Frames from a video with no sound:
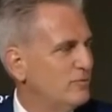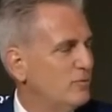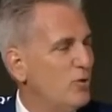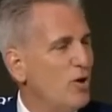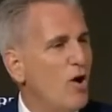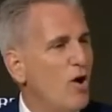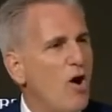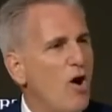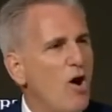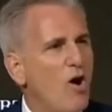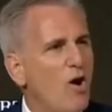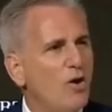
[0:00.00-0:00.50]

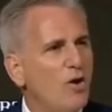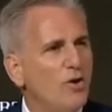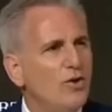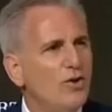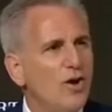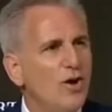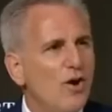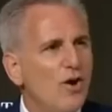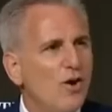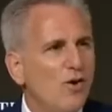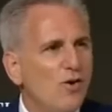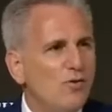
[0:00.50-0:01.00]
We all
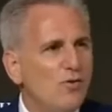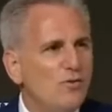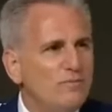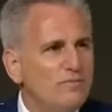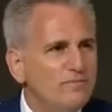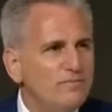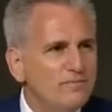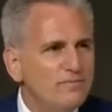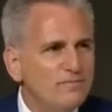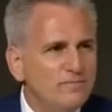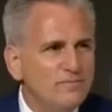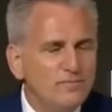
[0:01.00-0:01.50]
know
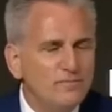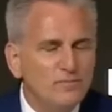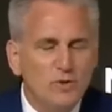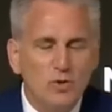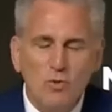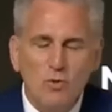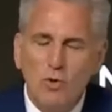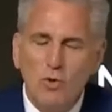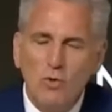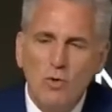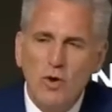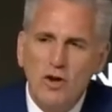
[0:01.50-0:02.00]

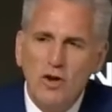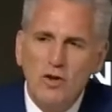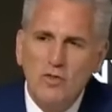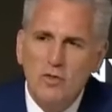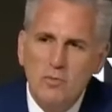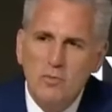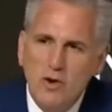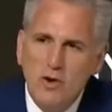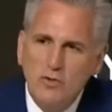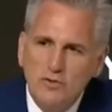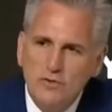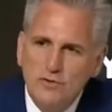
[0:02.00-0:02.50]
what one of
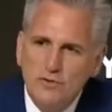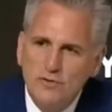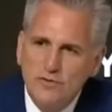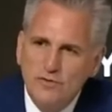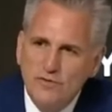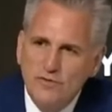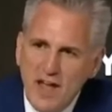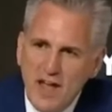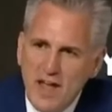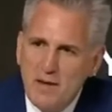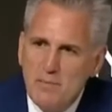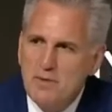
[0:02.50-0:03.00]
the
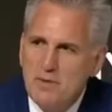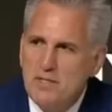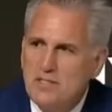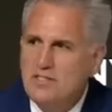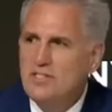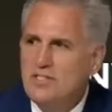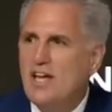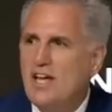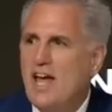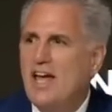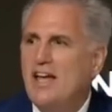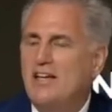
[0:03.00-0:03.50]
most
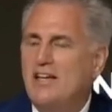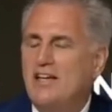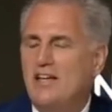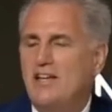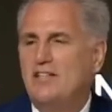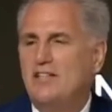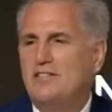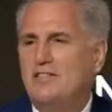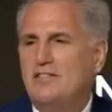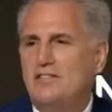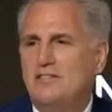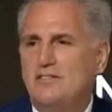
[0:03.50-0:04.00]
famous
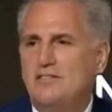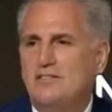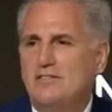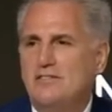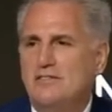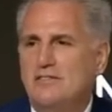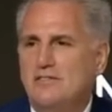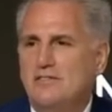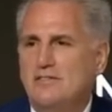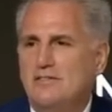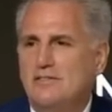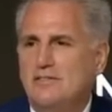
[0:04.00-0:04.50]
Yankees,
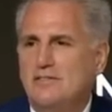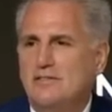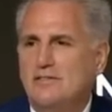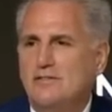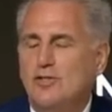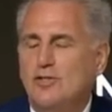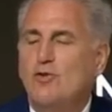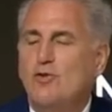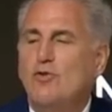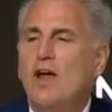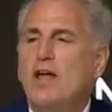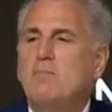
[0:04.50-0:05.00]

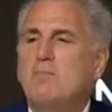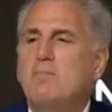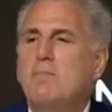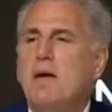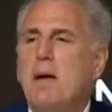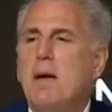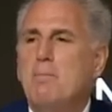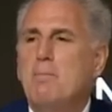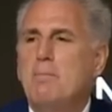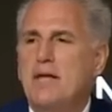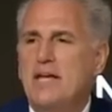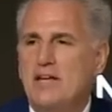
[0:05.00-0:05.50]
the great
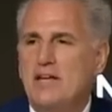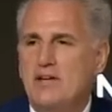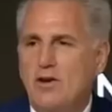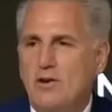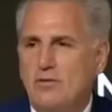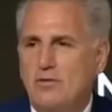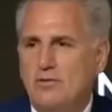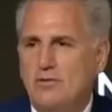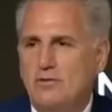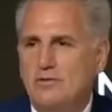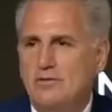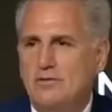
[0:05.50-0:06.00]

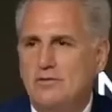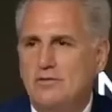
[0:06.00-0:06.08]
Bambino,